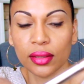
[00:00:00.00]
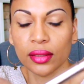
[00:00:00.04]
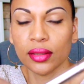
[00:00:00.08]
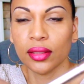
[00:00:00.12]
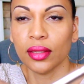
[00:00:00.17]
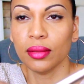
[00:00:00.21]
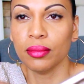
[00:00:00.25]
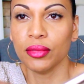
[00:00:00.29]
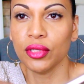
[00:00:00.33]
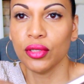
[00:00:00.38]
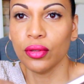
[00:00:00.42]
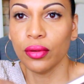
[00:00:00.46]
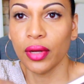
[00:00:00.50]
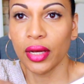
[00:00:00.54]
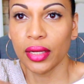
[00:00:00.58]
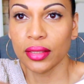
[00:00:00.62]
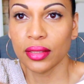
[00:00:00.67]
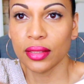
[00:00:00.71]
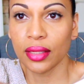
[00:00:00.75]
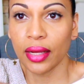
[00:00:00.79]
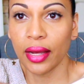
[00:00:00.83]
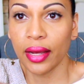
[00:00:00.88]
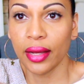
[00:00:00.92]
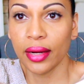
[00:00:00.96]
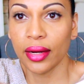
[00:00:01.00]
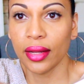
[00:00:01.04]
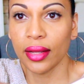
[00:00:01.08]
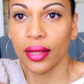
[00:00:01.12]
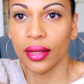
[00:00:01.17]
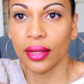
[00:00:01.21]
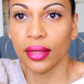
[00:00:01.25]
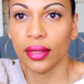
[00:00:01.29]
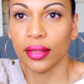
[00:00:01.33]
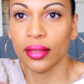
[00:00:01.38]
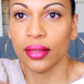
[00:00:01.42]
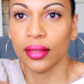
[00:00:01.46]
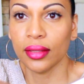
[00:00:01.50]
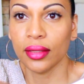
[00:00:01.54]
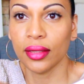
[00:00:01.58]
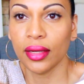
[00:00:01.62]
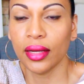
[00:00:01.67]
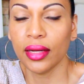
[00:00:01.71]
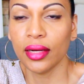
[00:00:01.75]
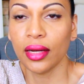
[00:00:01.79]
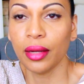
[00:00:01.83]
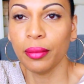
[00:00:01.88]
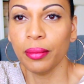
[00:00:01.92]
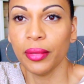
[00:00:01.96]
I'm so excited.
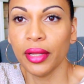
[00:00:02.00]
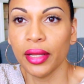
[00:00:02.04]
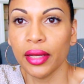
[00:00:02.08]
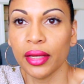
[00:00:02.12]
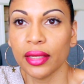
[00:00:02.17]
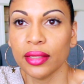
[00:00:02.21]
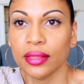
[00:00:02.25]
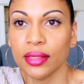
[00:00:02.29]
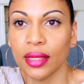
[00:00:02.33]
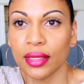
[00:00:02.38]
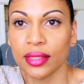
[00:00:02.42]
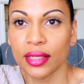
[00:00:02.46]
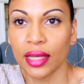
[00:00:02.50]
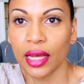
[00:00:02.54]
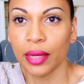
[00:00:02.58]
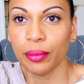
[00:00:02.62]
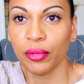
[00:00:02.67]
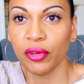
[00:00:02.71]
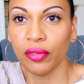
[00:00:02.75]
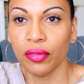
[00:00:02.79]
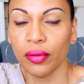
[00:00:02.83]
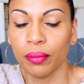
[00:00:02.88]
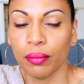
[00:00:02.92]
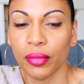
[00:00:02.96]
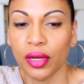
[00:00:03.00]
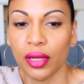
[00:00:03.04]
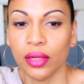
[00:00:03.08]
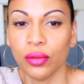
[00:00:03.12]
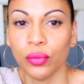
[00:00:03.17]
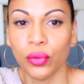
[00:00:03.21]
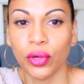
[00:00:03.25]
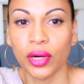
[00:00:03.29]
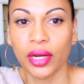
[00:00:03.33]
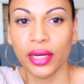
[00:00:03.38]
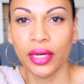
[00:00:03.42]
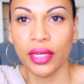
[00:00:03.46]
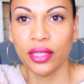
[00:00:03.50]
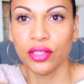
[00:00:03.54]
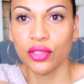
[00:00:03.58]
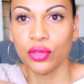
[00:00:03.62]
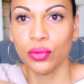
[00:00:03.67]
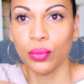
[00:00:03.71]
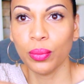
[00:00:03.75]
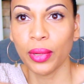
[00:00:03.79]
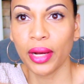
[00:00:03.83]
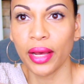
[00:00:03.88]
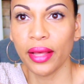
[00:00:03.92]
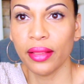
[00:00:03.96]
And I'm like, it's that time of the month where I need to
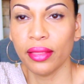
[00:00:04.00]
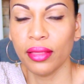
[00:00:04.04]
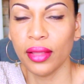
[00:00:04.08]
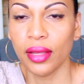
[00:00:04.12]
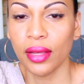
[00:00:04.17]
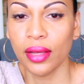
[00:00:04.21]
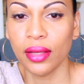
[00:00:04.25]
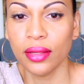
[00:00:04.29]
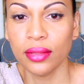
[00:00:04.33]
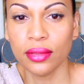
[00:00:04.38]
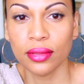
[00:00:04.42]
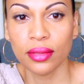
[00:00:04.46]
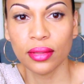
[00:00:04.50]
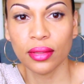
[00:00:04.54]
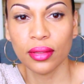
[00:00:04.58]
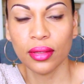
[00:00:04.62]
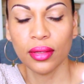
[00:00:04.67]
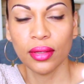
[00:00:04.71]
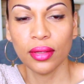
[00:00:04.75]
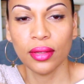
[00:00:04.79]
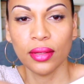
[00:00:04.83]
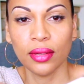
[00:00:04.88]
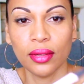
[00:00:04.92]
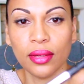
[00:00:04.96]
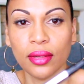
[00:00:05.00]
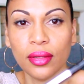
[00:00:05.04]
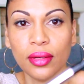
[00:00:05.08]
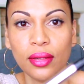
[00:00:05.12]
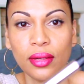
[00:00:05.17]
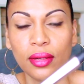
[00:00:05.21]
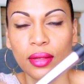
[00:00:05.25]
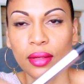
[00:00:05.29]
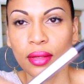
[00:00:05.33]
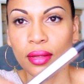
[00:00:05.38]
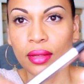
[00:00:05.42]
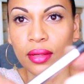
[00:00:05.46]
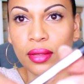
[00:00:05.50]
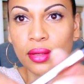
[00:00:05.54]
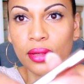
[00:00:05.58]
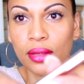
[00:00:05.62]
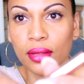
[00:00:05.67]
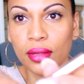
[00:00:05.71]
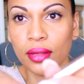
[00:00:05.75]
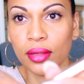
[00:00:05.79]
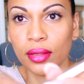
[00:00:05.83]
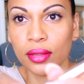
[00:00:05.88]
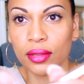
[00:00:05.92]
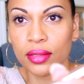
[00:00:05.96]
buy things
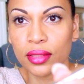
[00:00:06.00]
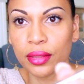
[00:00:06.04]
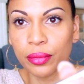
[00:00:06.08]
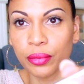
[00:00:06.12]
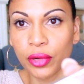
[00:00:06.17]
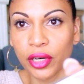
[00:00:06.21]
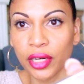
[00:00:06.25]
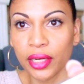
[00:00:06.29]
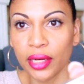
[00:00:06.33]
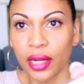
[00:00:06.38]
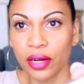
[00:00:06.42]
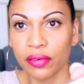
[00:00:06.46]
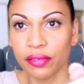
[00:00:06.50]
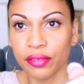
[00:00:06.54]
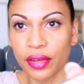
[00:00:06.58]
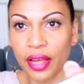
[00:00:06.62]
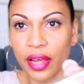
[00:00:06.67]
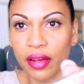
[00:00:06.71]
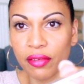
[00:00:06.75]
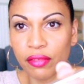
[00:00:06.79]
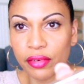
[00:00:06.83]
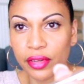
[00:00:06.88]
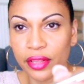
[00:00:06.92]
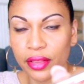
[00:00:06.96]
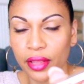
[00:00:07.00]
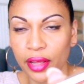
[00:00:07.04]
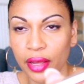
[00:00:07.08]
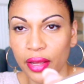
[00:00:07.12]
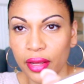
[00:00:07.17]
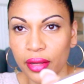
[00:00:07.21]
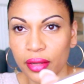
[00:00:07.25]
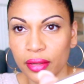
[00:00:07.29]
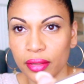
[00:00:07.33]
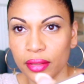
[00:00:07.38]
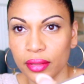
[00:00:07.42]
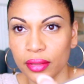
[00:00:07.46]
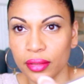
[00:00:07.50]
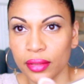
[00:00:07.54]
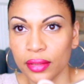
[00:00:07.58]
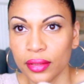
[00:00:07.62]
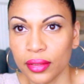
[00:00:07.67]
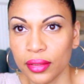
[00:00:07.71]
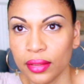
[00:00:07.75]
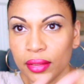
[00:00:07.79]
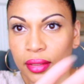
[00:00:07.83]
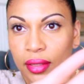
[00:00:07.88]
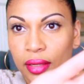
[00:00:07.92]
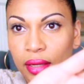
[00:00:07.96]
because I'm running out of everything.
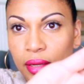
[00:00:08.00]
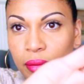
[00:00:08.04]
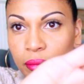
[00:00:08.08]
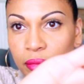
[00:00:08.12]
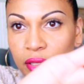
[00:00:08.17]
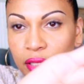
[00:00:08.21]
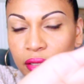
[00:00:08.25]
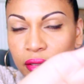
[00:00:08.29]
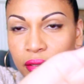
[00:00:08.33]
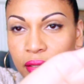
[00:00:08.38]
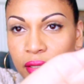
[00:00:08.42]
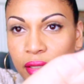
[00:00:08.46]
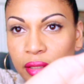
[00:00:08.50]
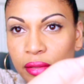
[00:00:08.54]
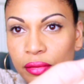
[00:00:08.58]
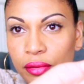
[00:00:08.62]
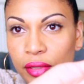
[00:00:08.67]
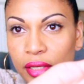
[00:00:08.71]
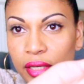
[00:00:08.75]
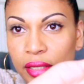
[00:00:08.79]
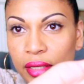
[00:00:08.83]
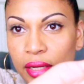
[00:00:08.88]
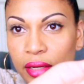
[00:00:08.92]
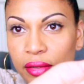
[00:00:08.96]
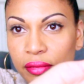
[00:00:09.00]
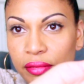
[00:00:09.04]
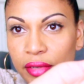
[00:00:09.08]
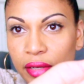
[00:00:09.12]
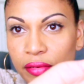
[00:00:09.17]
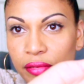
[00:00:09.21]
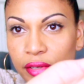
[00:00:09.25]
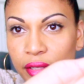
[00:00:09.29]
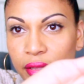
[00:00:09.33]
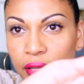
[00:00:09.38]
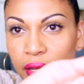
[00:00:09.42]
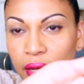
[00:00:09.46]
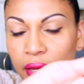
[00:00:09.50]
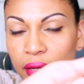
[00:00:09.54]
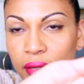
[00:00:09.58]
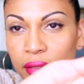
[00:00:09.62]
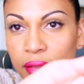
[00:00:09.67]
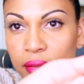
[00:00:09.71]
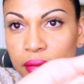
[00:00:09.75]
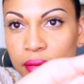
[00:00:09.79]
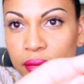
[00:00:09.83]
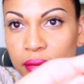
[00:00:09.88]
I'm literally running out of everything.